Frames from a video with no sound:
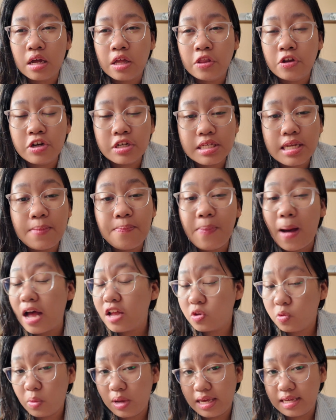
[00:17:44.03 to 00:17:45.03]
nursing
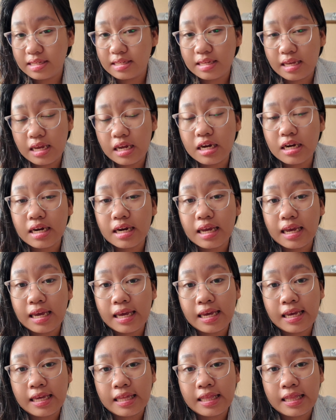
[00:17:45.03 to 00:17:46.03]
pathways here
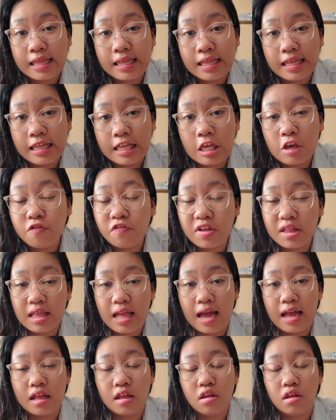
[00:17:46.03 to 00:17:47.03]
in
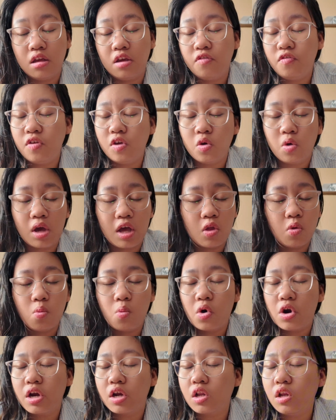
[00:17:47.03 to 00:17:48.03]
Newfoundland. You can
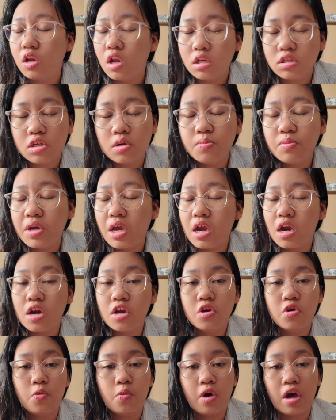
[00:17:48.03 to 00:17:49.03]
work long-term care,
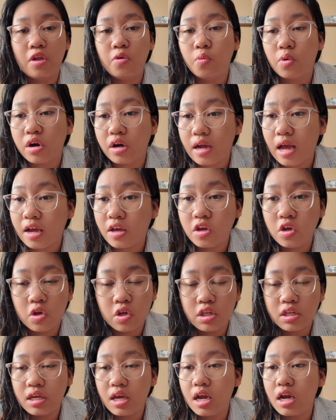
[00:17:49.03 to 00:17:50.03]
you can work
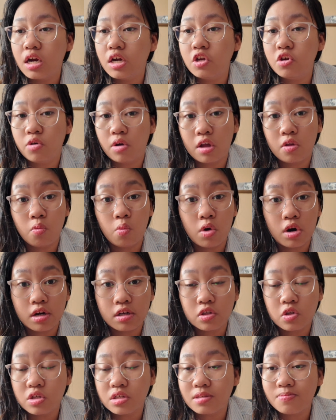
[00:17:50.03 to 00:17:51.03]
acute care, you can
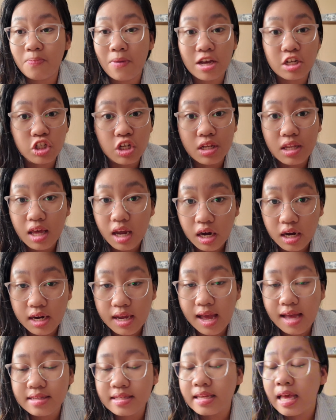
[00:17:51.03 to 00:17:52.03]
work to special
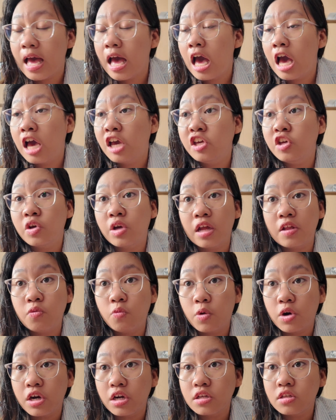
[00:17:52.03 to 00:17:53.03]
areas, you can
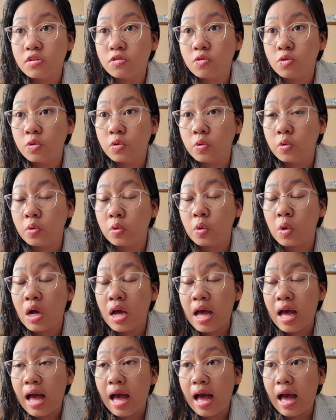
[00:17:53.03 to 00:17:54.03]
work to
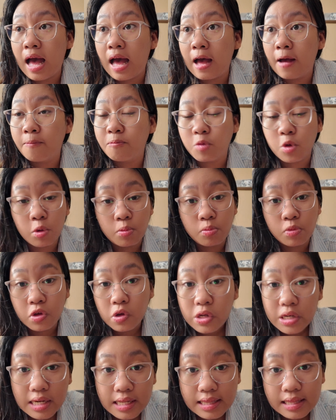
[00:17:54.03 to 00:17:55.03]

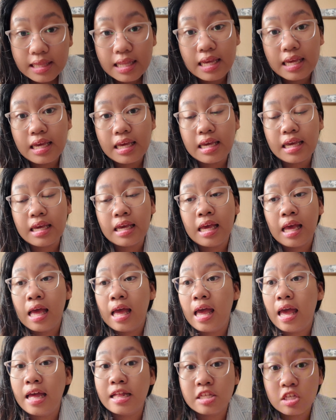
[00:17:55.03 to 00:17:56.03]
community,
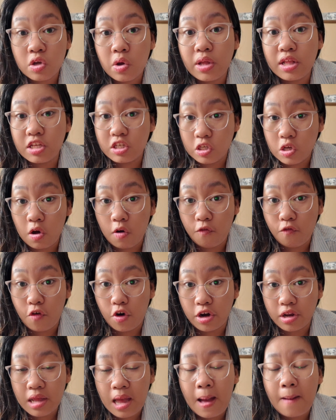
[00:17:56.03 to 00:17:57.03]
and so on and so
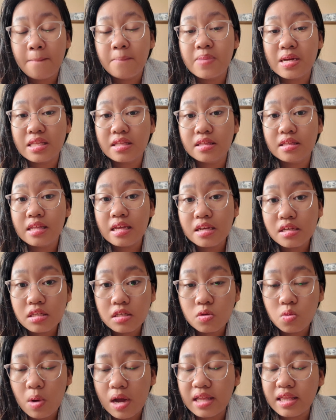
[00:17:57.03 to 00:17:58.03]
forth. But
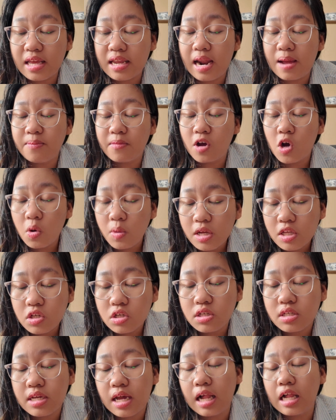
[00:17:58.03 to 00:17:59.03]
this one that I'm going
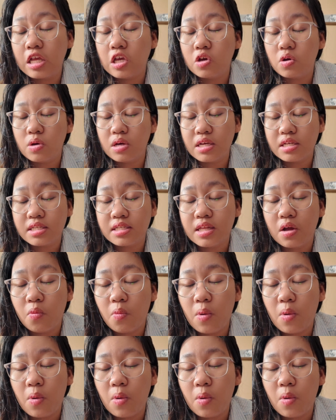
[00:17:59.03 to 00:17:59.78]
to tell you is the